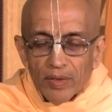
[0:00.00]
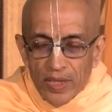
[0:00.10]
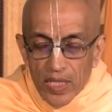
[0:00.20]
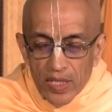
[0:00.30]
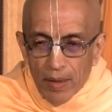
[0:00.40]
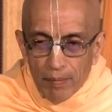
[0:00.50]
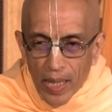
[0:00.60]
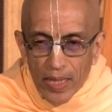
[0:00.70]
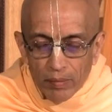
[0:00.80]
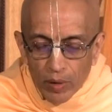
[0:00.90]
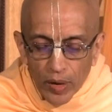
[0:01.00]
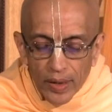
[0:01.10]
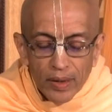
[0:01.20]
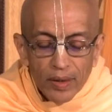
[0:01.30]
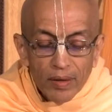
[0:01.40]
which I say my
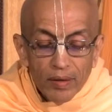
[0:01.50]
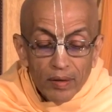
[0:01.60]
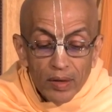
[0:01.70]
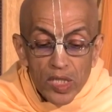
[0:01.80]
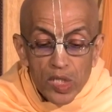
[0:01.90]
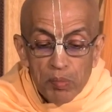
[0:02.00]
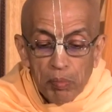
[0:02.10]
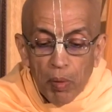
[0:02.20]
body, this